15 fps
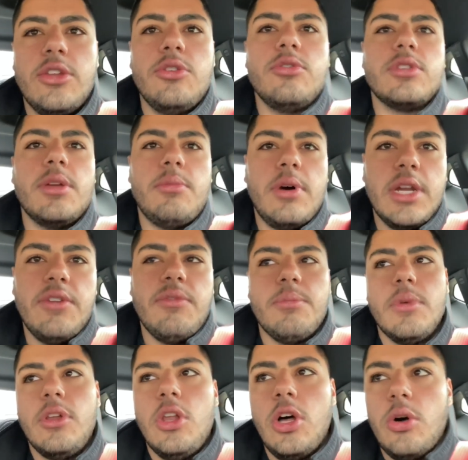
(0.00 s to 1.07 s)
use the money from
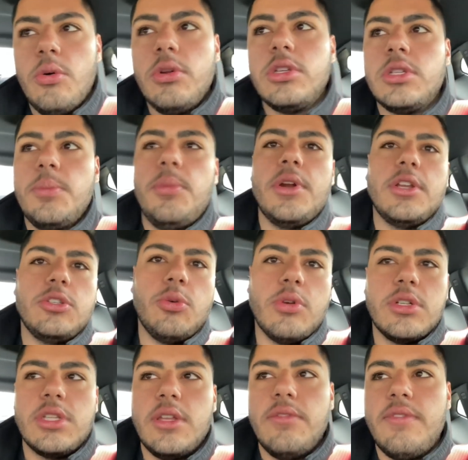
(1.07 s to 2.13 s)
the loan to put it
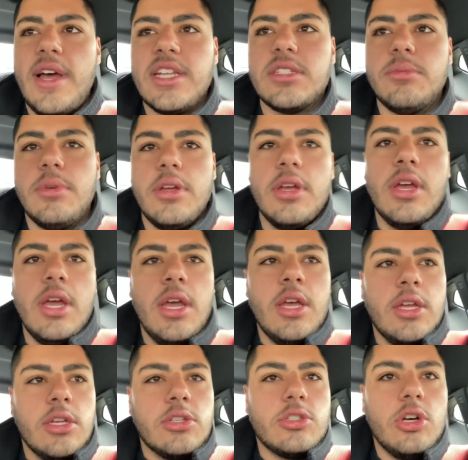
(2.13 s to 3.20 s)
towards the investment.